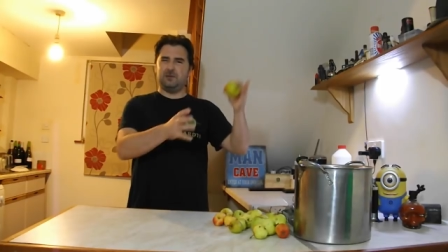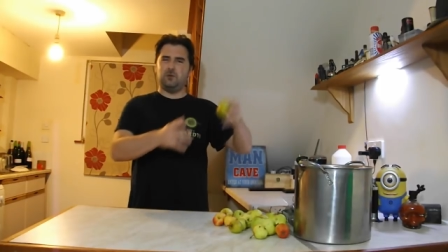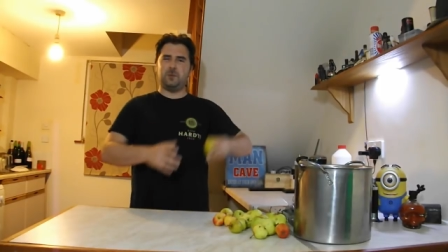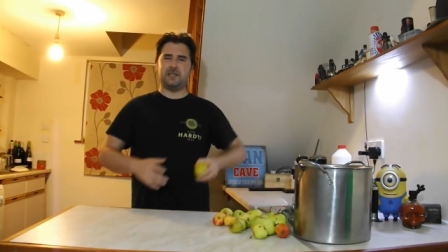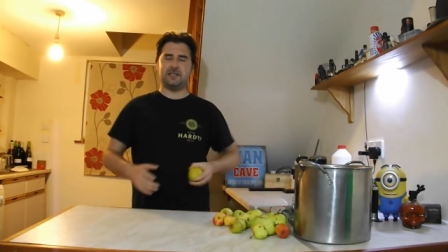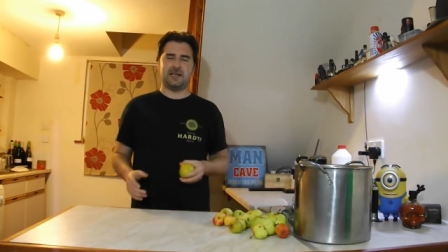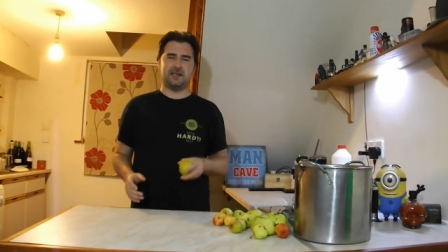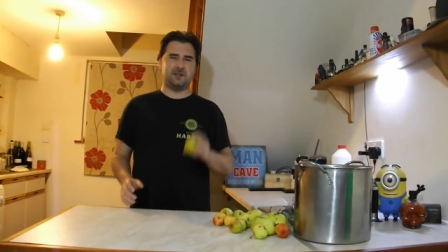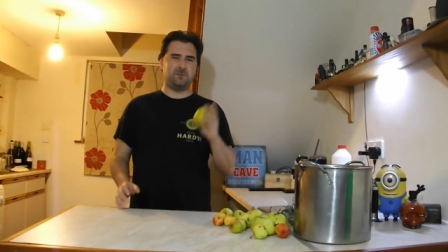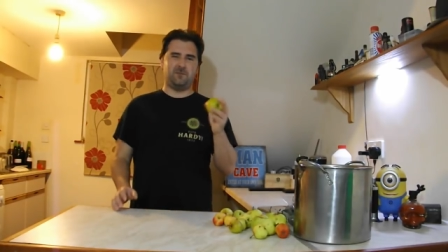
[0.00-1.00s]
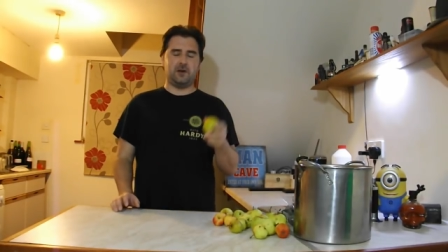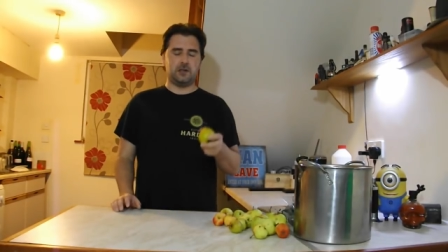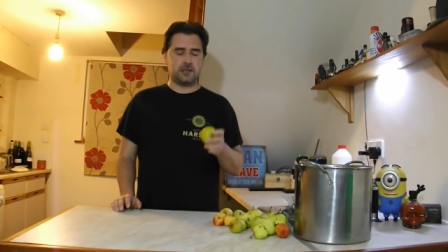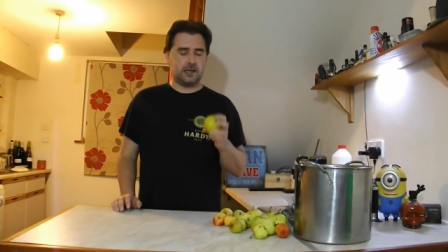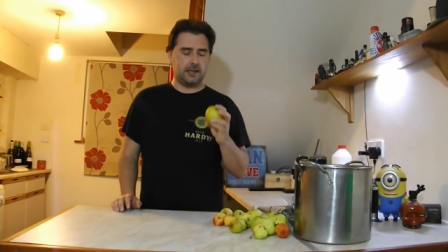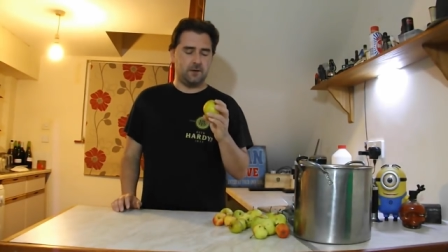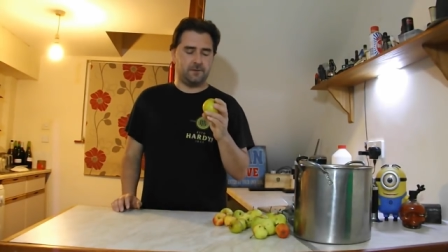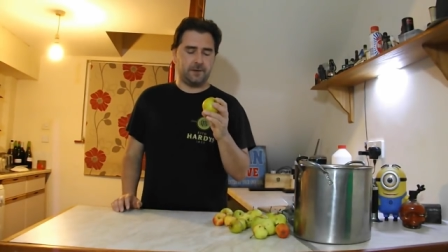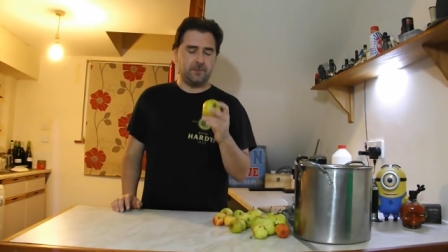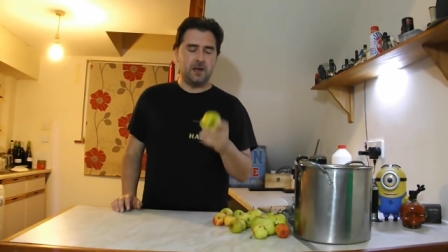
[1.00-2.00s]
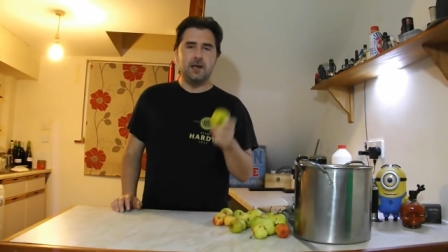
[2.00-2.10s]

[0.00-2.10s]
All being said, very slightly over.